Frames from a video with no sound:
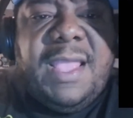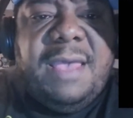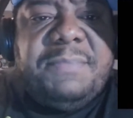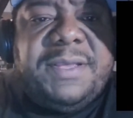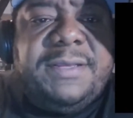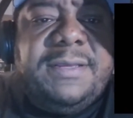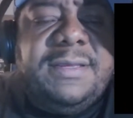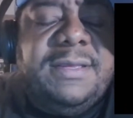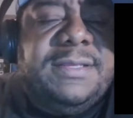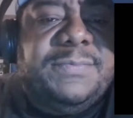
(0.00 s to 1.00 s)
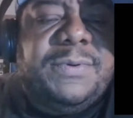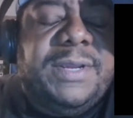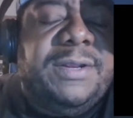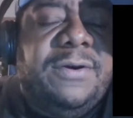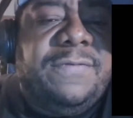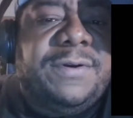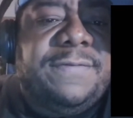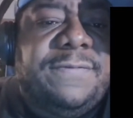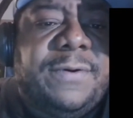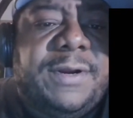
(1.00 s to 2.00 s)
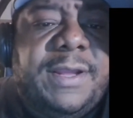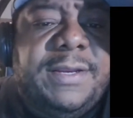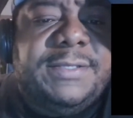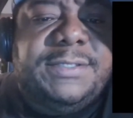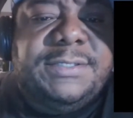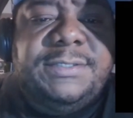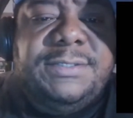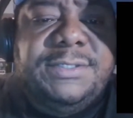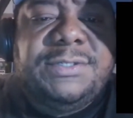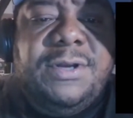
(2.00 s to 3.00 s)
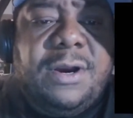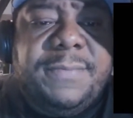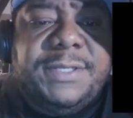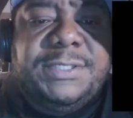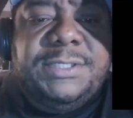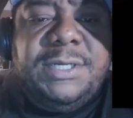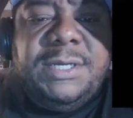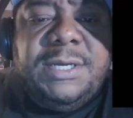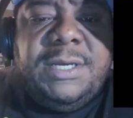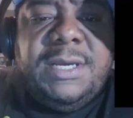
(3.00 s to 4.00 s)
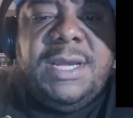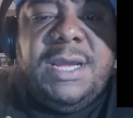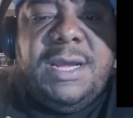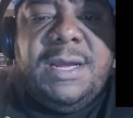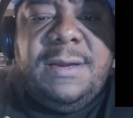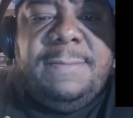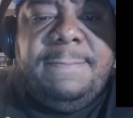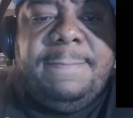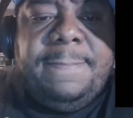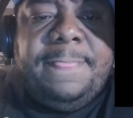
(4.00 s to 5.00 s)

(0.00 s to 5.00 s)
Epic is bringing over to Fortnite. It's just garbage. Um,